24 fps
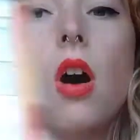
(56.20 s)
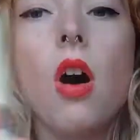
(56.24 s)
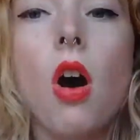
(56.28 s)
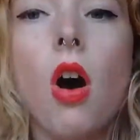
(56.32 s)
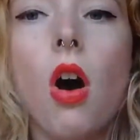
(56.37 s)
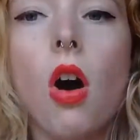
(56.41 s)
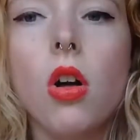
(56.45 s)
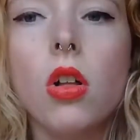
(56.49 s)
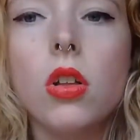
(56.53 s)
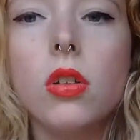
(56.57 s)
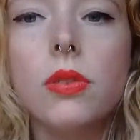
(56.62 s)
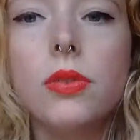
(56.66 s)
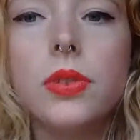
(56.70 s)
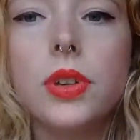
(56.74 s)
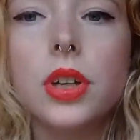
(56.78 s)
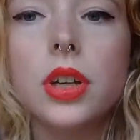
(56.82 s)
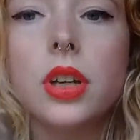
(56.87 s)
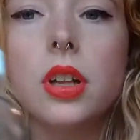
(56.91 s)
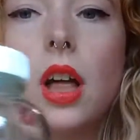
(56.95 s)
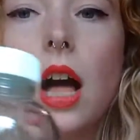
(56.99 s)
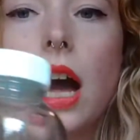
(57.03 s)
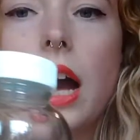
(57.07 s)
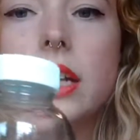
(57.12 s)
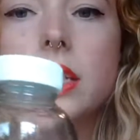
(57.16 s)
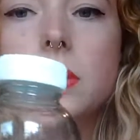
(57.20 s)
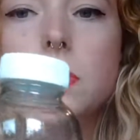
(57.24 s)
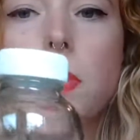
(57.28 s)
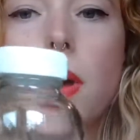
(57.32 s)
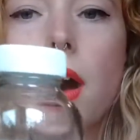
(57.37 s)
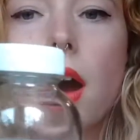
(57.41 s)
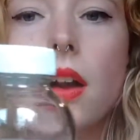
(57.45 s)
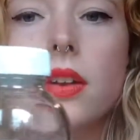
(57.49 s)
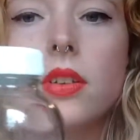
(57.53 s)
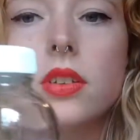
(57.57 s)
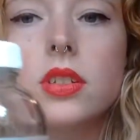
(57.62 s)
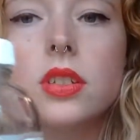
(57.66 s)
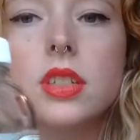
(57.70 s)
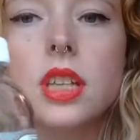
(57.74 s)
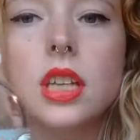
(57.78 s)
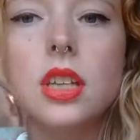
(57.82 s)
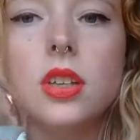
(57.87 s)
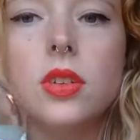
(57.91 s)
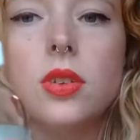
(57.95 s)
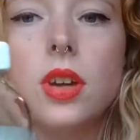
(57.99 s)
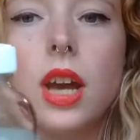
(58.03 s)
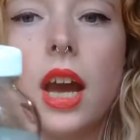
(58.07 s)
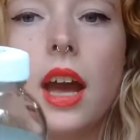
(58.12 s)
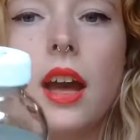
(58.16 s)
all of your glass bottles that you
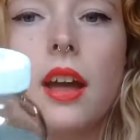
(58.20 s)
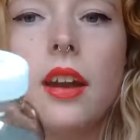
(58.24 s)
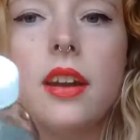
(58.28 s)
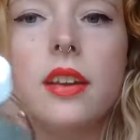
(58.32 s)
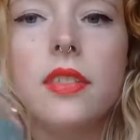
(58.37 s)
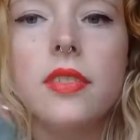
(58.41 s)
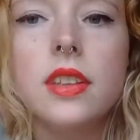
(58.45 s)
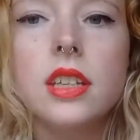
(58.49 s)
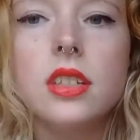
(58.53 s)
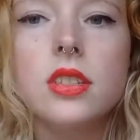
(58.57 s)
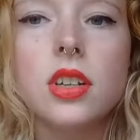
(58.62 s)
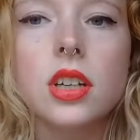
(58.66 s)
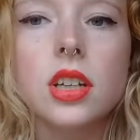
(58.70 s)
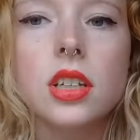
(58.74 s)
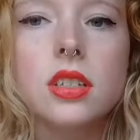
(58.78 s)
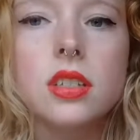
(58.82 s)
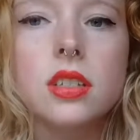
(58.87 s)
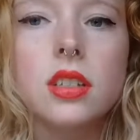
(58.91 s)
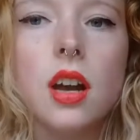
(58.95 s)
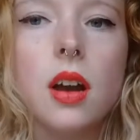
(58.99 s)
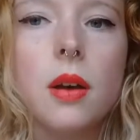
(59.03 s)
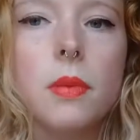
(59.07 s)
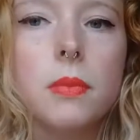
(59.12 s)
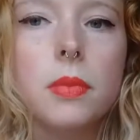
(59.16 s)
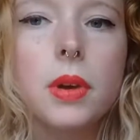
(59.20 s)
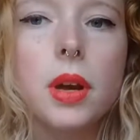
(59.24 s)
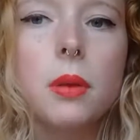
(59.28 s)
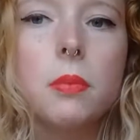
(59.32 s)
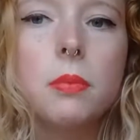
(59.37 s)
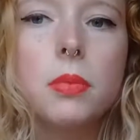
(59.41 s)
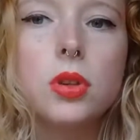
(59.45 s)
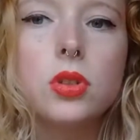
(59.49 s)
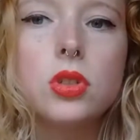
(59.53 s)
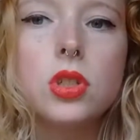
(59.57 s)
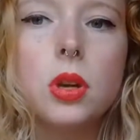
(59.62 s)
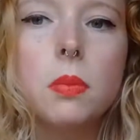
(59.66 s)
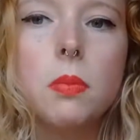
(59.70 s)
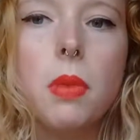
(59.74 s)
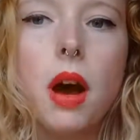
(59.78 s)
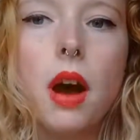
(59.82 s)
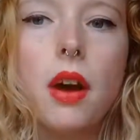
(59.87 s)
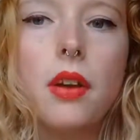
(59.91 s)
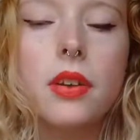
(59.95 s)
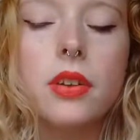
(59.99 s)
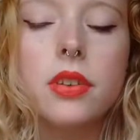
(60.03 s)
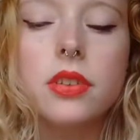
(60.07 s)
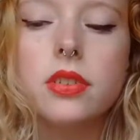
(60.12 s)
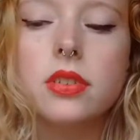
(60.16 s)
can. These are some kombucha
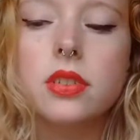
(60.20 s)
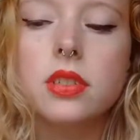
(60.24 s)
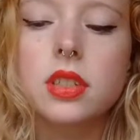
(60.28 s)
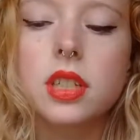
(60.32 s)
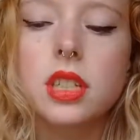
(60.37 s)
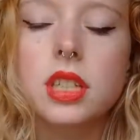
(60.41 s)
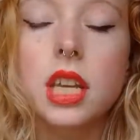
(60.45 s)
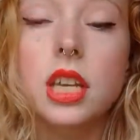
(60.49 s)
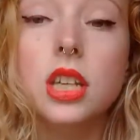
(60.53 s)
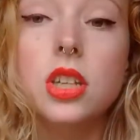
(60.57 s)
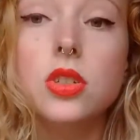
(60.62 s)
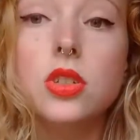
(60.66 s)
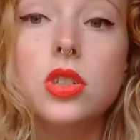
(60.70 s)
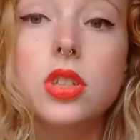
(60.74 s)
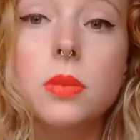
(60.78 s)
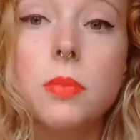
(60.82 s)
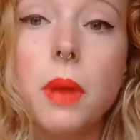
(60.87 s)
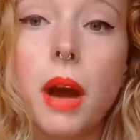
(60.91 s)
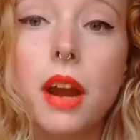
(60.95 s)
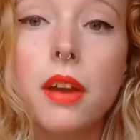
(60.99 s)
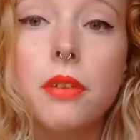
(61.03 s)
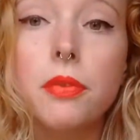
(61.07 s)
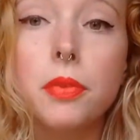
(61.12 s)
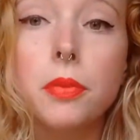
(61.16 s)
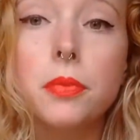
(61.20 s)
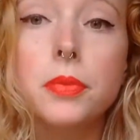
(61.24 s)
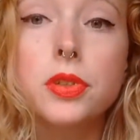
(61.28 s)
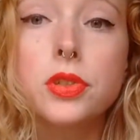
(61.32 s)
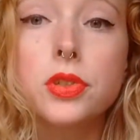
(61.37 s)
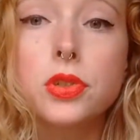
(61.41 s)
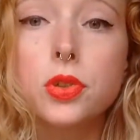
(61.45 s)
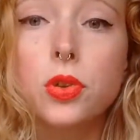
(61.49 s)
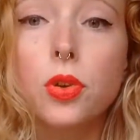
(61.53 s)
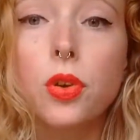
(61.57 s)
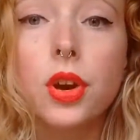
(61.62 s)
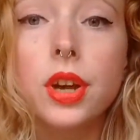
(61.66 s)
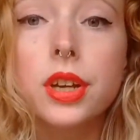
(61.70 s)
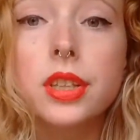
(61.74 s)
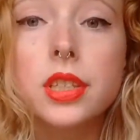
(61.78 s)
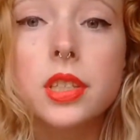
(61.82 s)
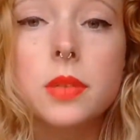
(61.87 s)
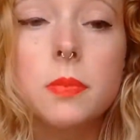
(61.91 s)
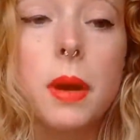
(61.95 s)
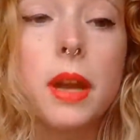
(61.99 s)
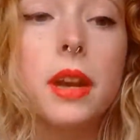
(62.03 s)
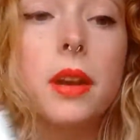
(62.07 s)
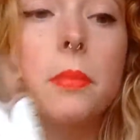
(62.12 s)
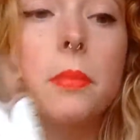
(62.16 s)
bottles because I used to buy it from the store and spend a